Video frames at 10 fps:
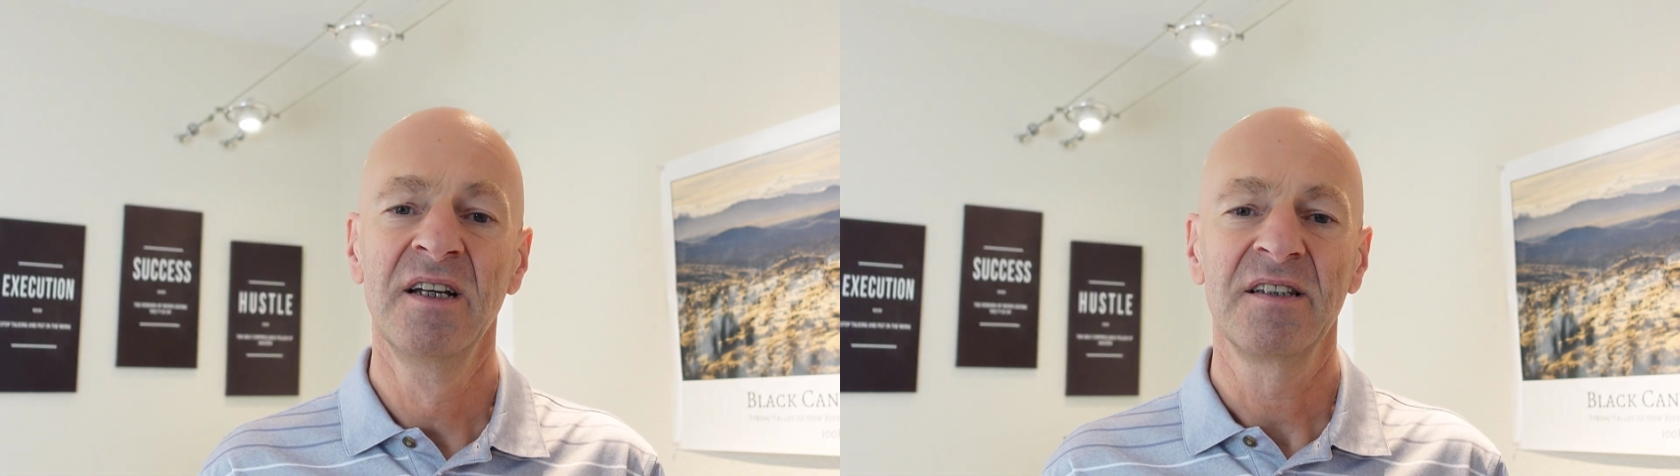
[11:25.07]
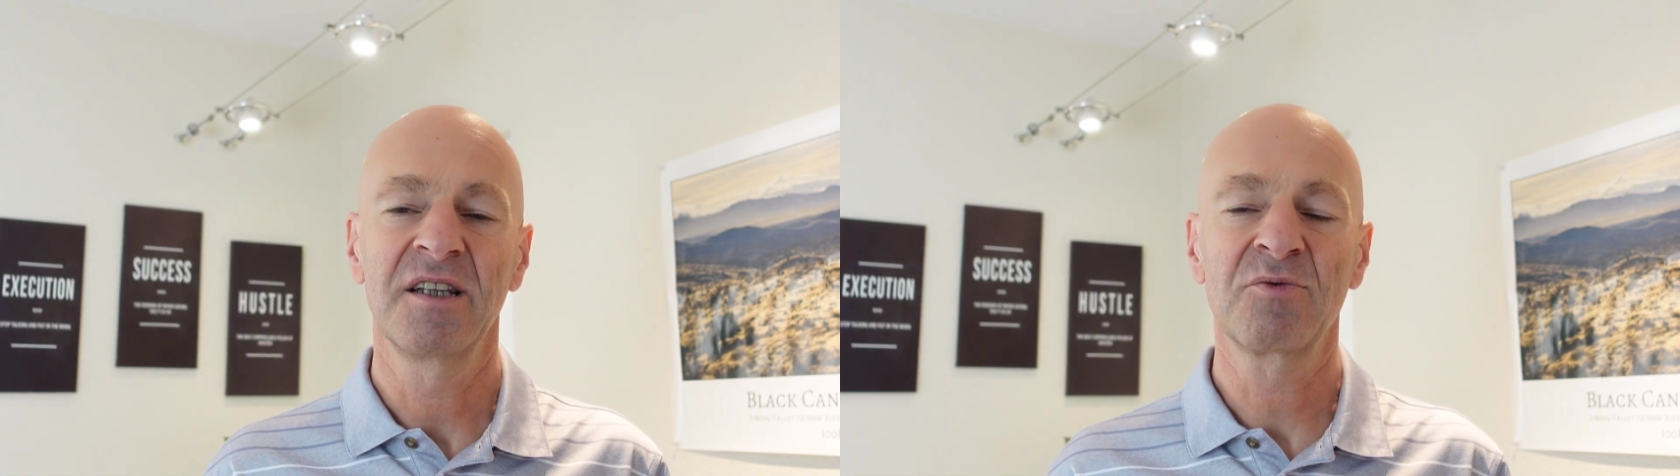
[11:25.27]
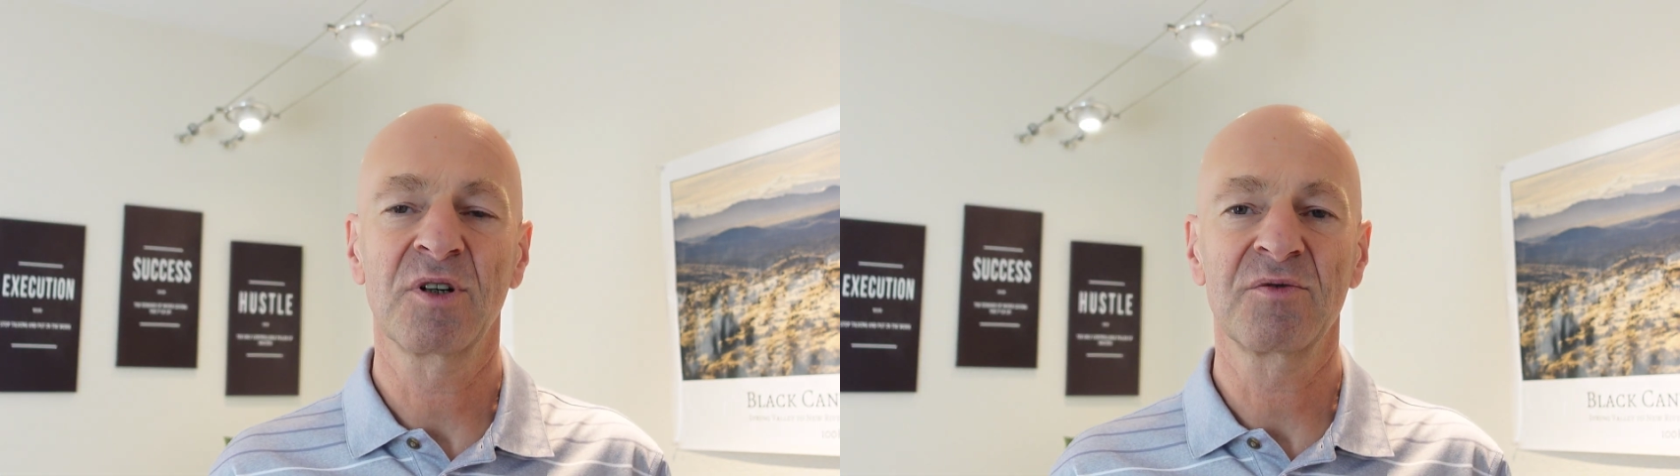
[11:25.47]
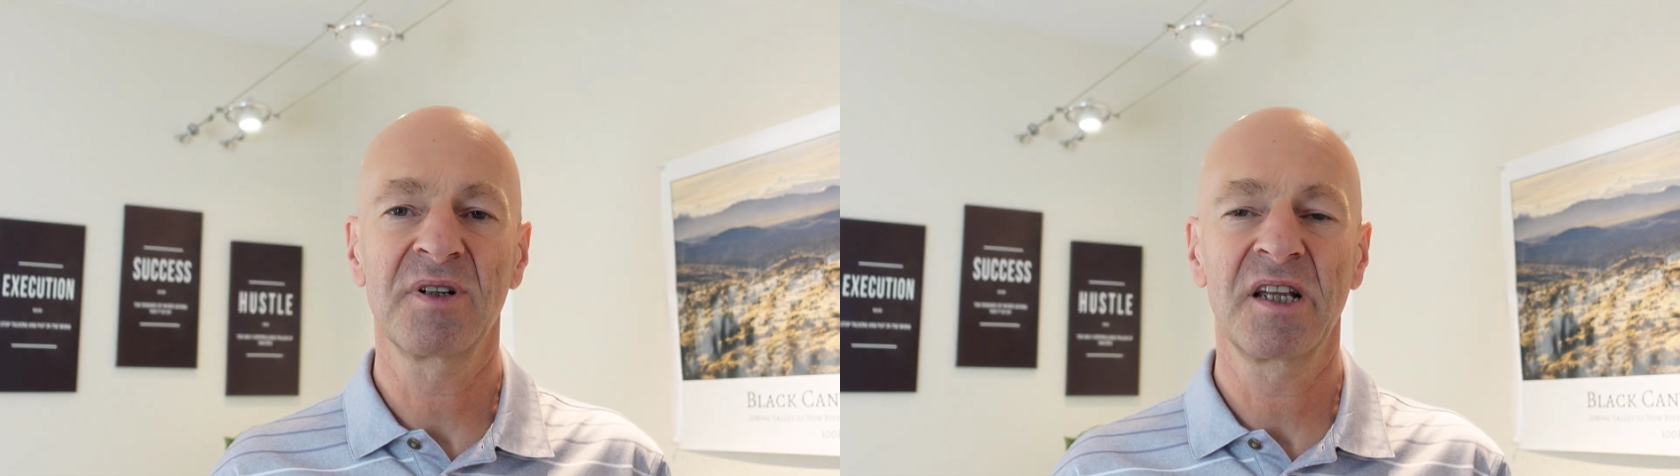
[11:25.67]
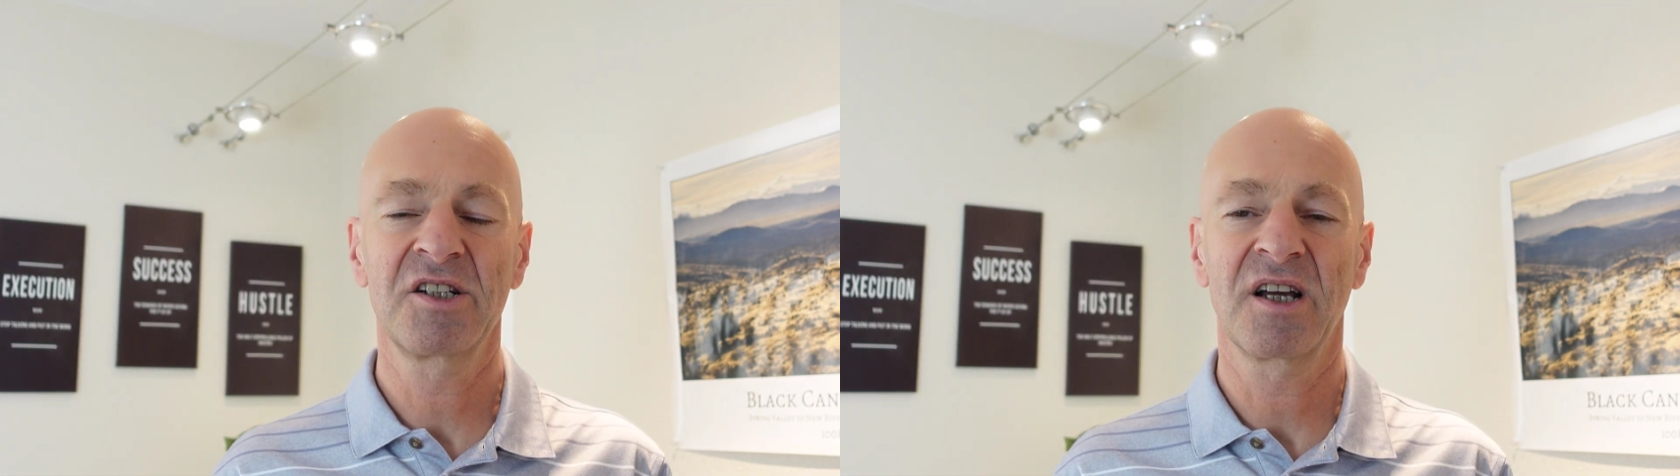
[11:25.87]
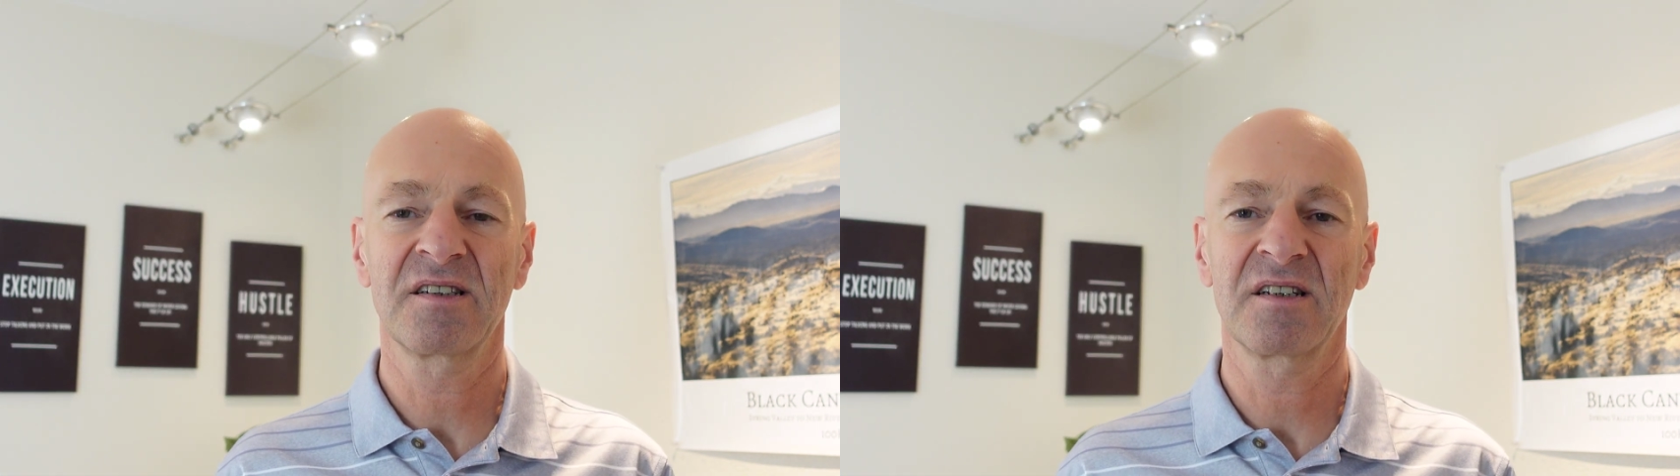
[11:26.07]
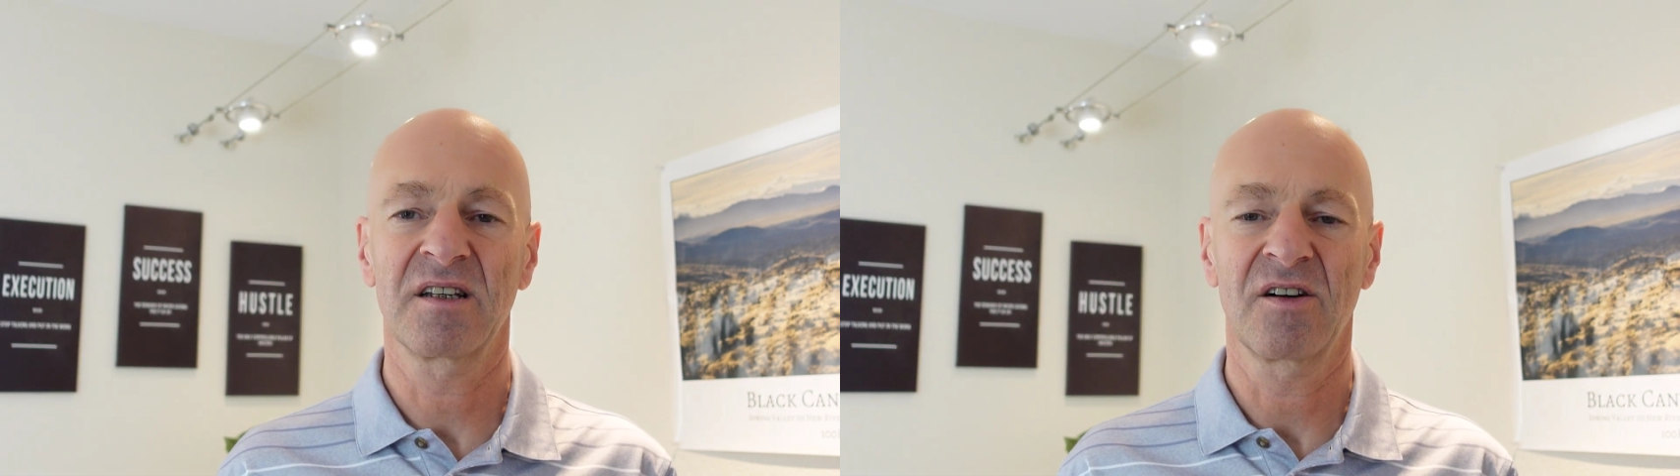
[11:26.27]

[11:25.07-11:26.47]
This was really just